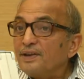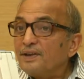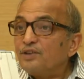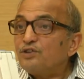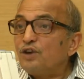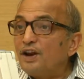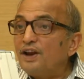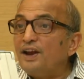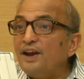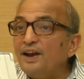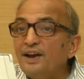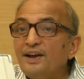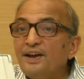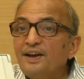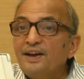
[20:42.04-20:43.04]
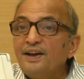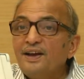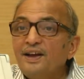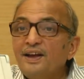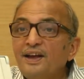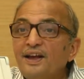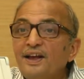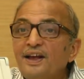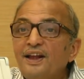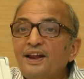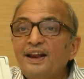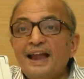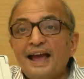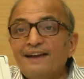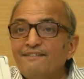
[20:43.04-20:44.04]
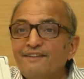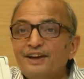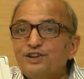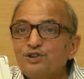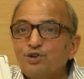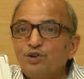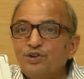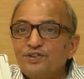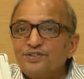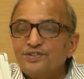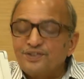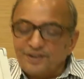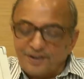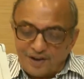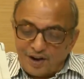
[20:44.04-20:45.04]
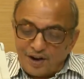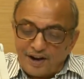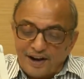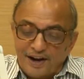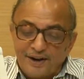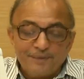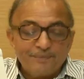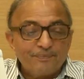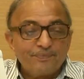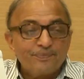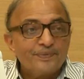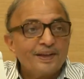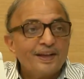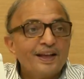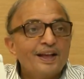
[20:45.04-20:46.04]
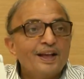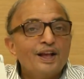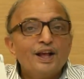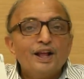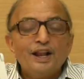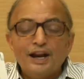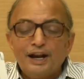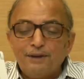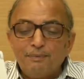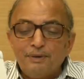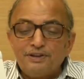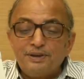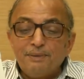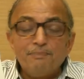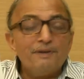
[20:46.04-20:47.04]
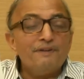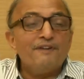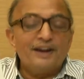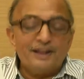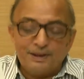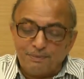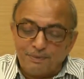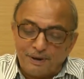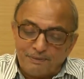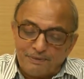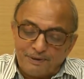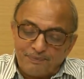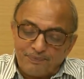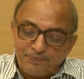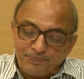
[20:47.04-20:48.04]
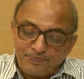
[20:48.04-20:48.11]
Sorry? language course. All right. Let me simplify the problem.